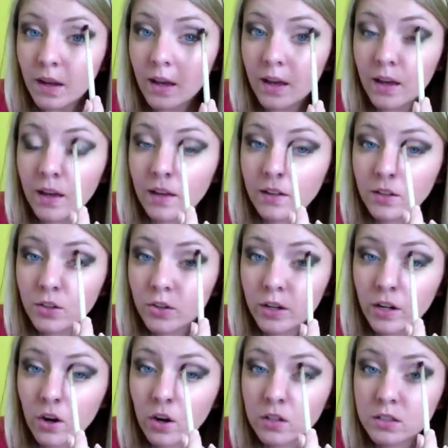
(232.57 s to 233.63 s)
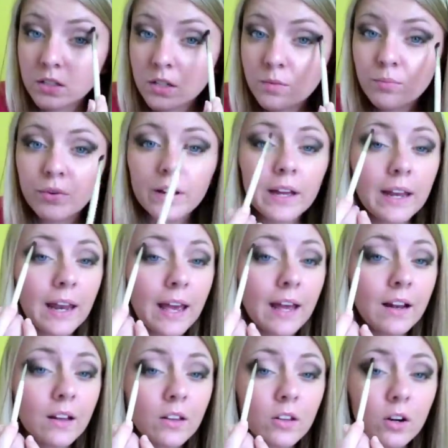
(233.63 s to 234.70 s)
And you can also bring it
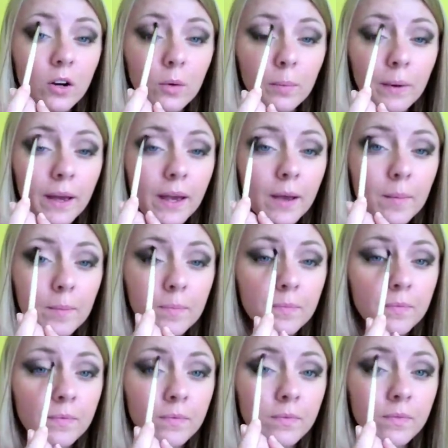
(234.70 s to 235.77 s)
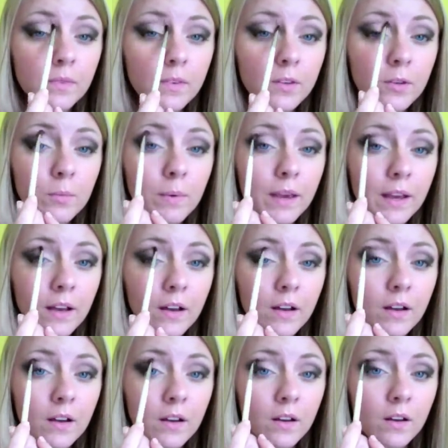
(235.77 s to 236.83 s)
in a little bit to
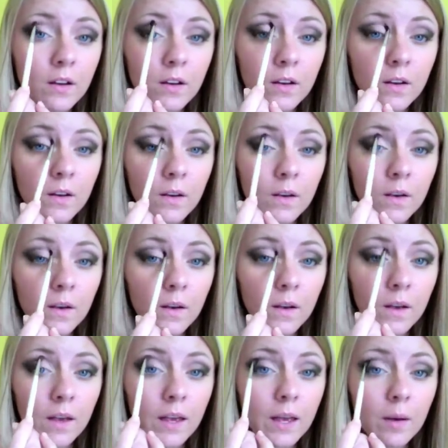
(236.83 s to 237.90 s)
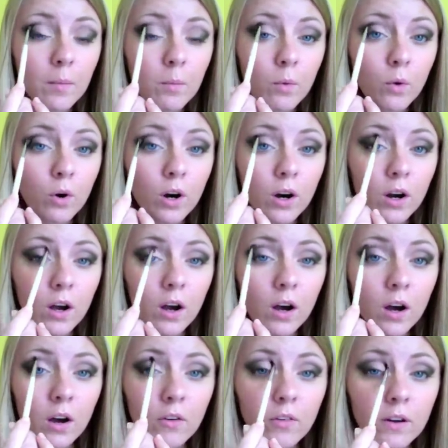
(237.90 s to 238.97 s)
make it more
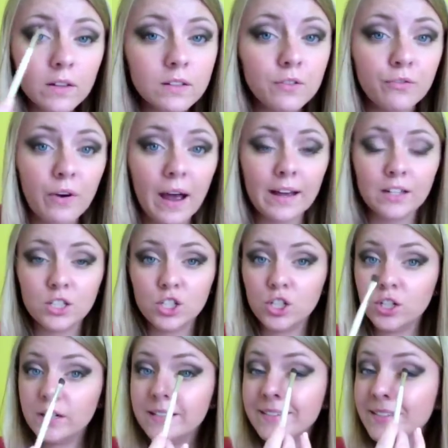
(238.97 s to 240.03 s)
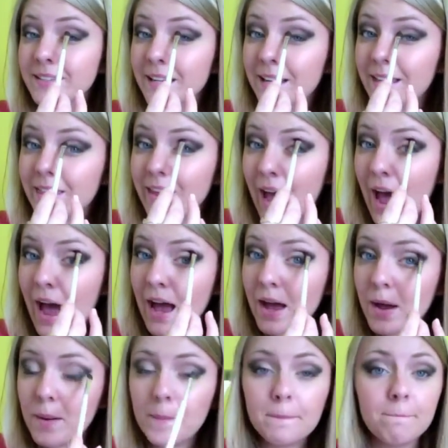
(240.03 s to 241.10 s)
of a defined crease like
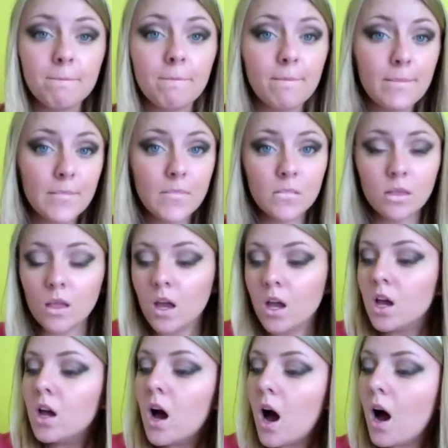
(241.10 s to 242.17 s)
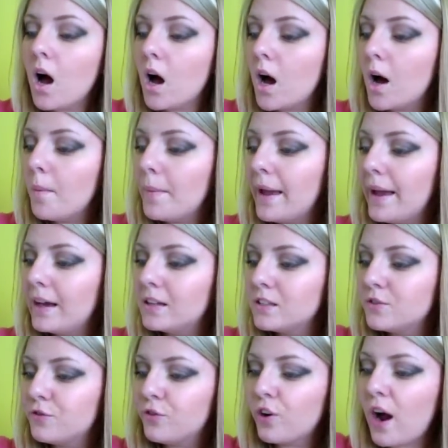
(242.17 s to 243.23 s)
that. Um, and
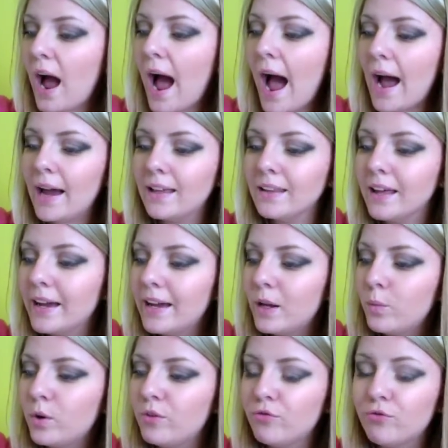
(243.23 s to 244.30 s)
for highlight, we